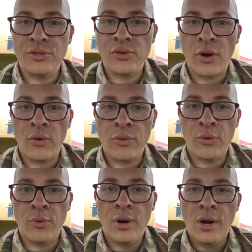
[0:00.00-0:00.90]
you go
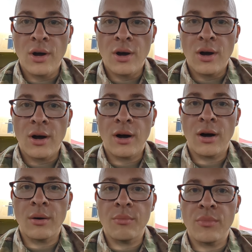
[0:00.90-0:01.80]
through,
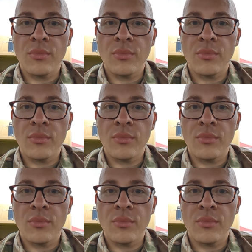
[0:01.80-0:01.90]
um,